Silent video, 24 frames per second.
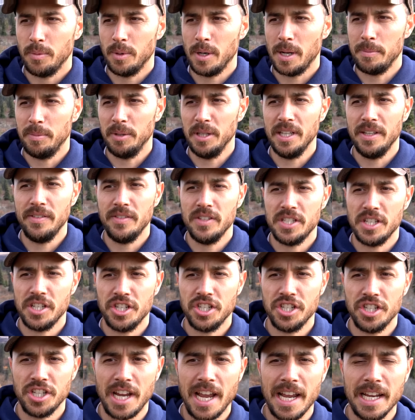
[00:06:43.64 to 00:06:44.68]
what I believe is a
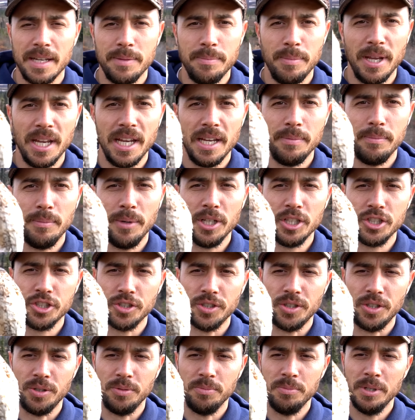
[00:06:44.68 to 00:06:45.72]
shaggy mane
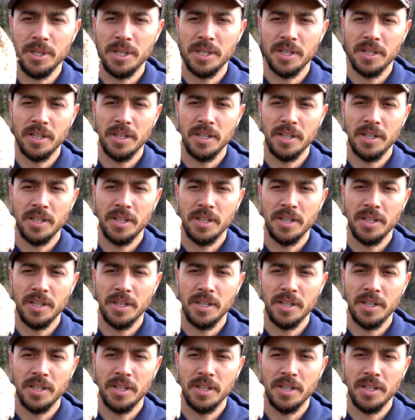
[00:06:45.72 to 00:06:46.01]
mushroom.